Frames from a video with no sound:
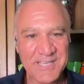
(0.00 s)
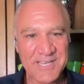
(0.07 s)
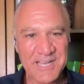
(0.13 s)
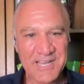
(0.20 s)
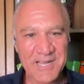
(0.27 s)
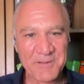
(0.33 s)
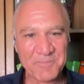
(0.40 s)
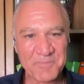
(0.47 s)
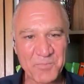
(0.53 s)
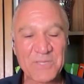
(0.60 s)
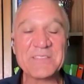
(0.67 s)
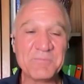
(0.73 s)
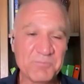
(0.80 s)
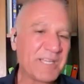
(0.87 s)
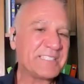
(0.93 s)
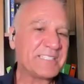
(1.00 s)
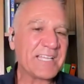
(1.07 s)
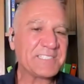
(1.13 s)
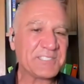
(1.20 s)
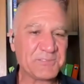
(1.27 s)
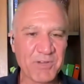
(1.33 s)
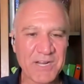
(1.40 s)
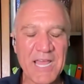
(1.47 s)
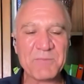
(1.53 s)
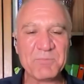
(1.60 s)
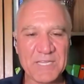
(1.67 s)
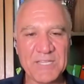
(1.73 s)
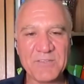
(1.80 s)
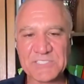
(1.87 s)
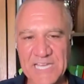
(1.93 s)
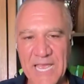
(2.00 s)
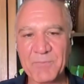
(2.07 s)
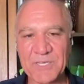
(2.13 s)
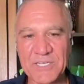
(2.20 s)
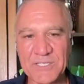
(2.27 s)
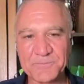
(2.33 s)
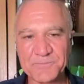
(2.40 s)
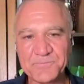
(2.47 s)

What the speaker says: But that's what I believe is happening.